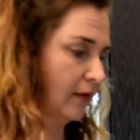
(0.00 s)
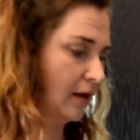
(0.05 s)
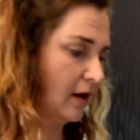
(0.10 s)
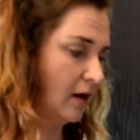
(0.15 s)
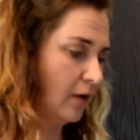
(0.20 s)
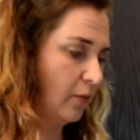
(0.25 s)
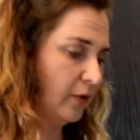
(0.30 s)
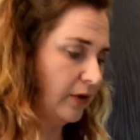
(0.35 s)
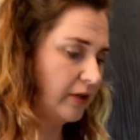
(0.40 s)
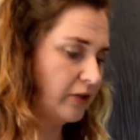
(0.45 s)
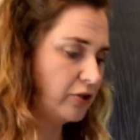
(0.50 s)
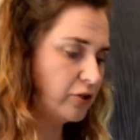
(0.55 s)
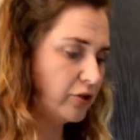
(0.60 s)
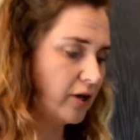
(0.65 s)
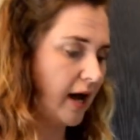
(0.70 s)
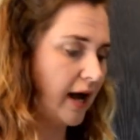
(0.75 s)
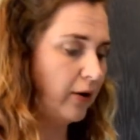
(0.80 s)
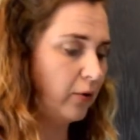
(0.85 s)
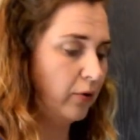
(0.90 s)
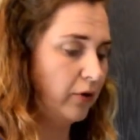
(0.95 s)
I want to
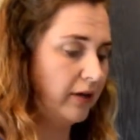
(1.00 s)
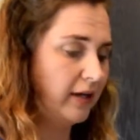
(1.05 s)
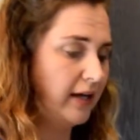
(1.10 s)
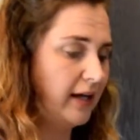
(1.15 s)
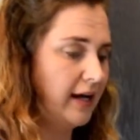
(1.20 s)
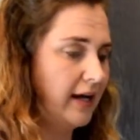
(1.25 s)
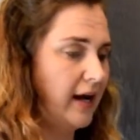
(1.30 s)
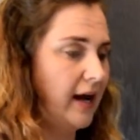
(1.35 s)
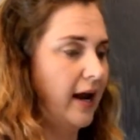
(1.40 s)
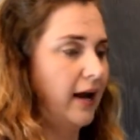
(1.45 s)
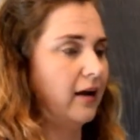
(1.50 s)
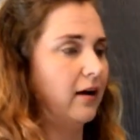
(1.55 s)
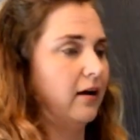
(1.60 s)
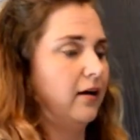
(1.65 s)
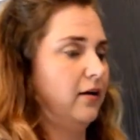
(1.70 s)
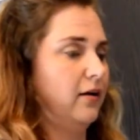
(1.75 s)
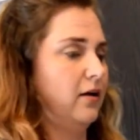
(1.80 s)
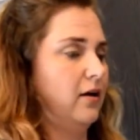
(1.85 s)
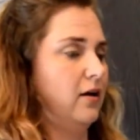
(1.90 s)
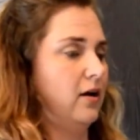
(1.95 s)
try organic
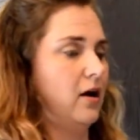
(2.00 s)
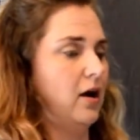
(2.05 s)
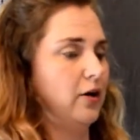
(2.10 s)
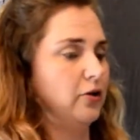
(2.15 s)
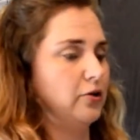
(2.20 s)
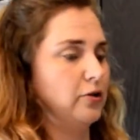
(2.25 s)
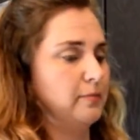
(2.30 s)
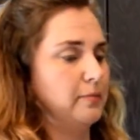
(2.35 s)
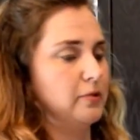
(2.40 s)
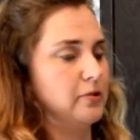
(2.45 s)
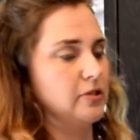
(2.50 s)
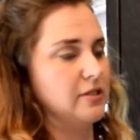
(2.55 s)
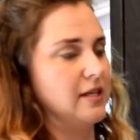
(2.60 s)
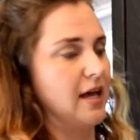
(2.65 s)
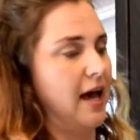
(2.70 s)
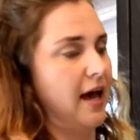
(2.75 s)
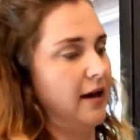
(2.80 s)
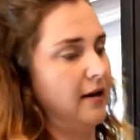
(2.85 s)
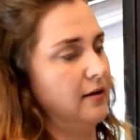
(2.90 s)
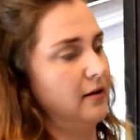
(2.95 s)

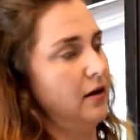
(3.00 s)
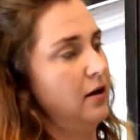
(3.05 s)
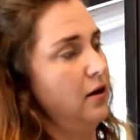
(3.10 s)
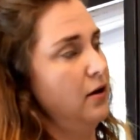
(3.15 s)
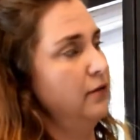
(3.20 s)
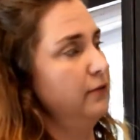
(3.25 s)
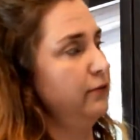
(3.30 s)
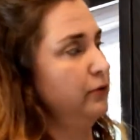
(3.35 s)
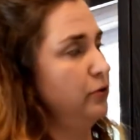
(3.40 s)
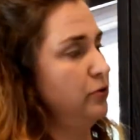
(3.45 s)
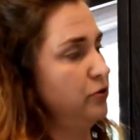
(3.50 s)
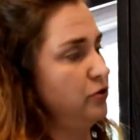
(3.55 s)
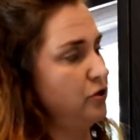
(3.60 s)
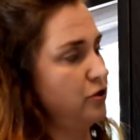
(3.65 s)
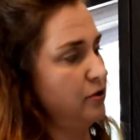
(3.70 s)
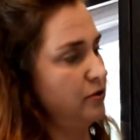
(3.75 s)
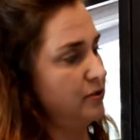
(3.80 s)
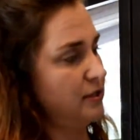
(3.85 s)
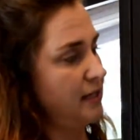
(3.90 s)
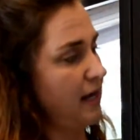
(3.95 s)
100% fruit
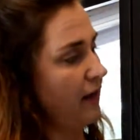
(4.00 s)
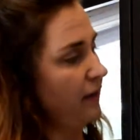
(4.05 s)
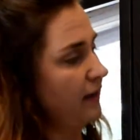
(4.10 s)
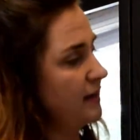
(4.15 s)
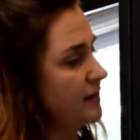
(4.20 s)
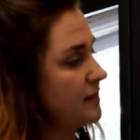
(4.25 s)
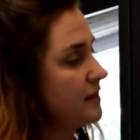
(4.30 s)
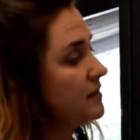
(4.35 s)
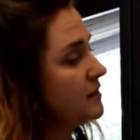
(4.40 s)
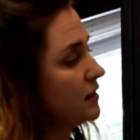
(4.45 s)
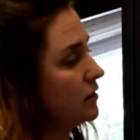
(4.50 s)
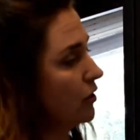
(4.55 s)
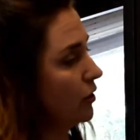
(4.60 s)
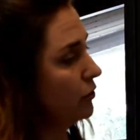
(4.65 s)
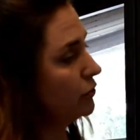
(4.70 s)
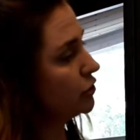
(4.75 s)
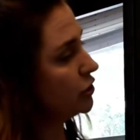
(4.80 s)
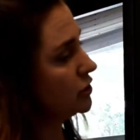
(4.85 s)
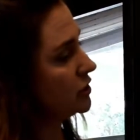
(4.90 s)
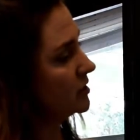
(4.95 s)
juice. Now this is an
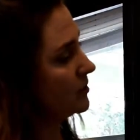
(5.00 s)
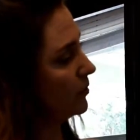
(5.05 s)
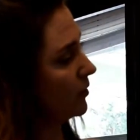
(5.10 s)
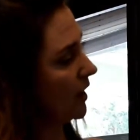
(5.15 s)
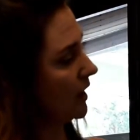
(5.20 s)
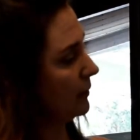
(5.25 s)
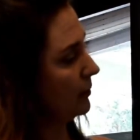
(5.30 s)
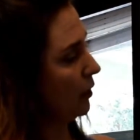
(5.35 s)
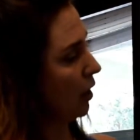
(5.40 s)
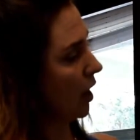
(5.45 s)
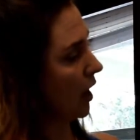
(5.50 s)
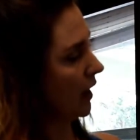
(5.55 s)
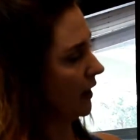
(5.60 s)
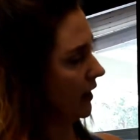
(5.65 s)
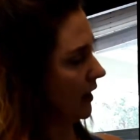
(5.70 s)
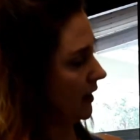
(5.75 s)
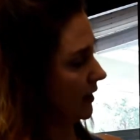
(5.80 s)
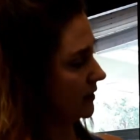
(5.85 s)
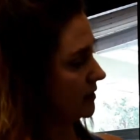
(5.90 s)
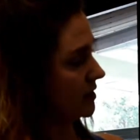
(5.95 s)
Ocean Spray
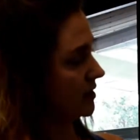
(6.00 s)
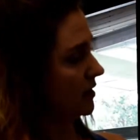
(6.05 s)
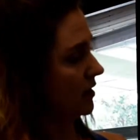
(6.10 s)
product,